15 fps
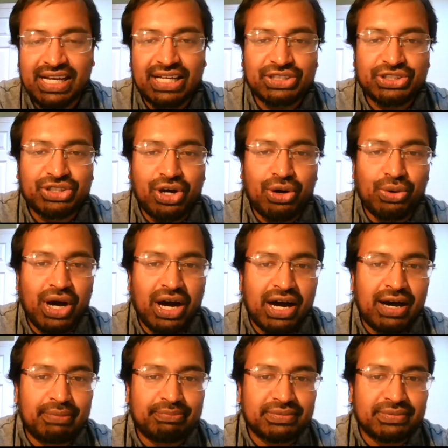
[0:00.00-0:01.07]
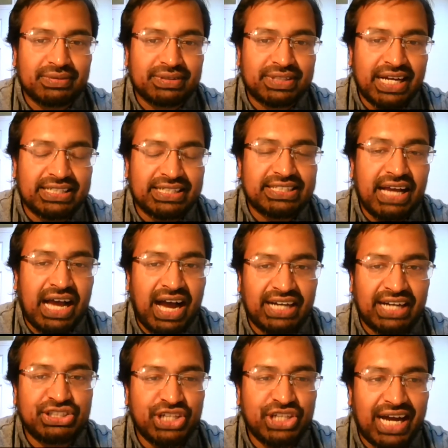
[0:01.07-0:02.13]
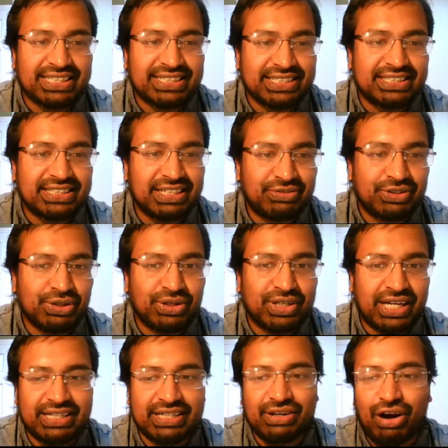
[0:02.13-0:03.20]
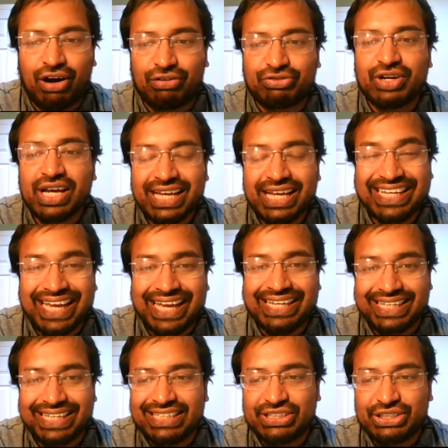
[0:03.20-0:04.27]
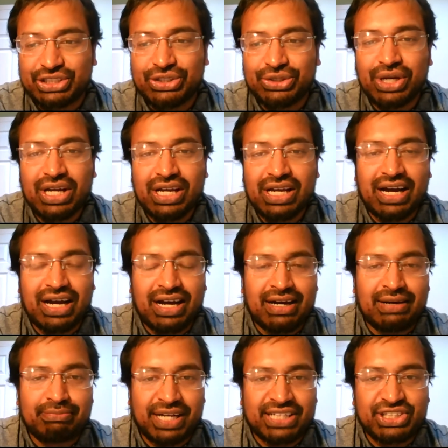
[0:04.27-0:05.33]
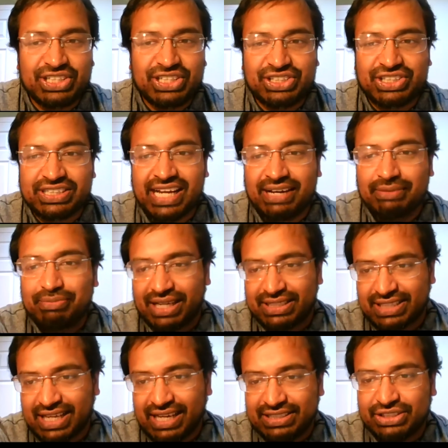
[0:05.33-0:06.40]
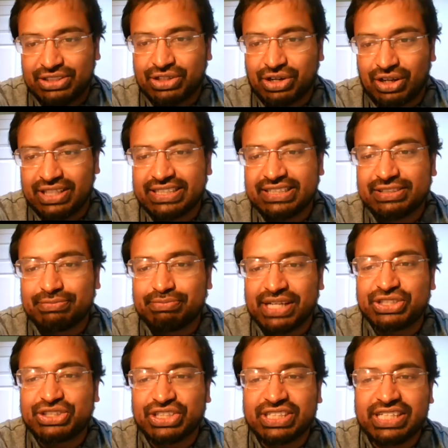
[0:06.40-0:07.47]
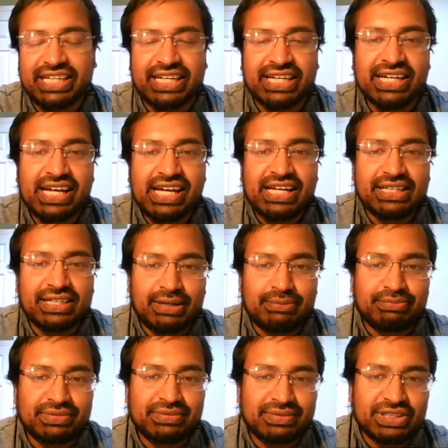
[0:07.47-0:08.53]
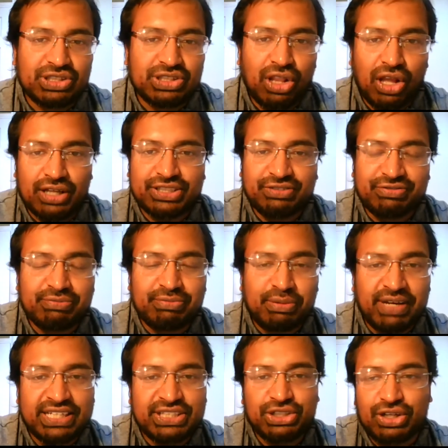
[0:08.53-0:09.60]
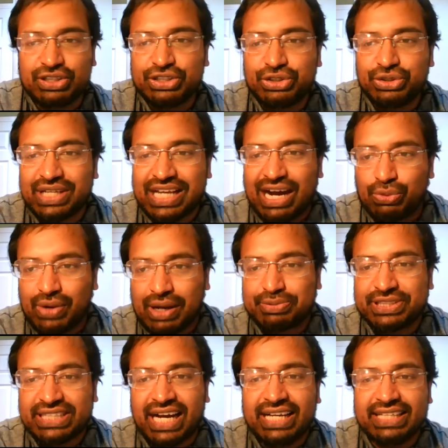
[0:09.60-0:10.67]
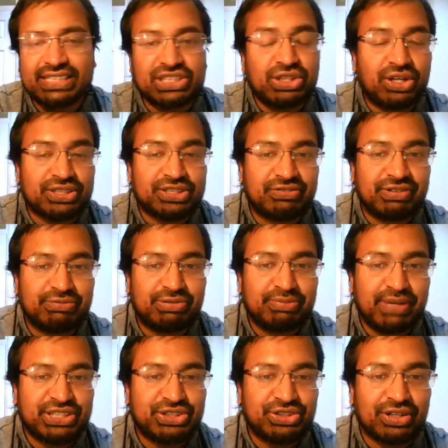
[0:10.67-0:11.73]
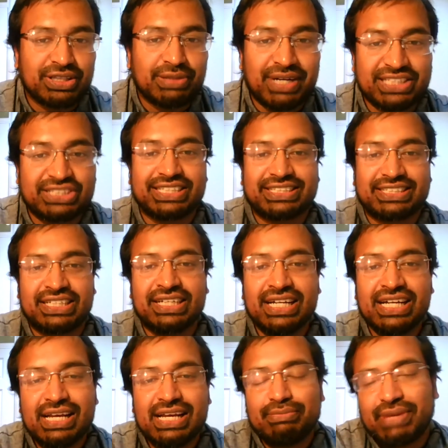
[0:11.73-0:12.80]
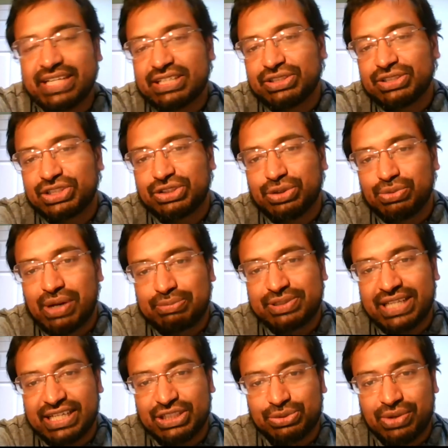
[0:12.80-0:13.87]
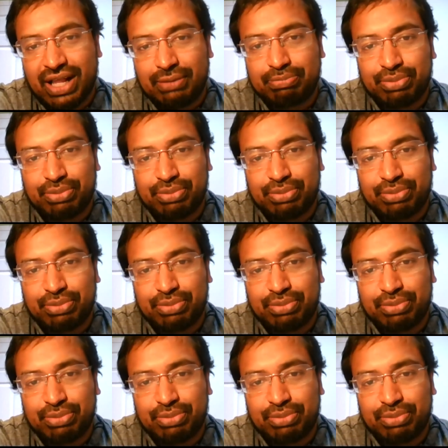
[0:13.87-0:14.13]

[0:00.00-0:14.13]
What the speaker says: So there is a high chance, if you look at it, of getting into Manchester. Yeah, as your colleagues have mentioned here, there's lots of information on the Ucat website. There's lots of information on the Manchester Medical School website as well.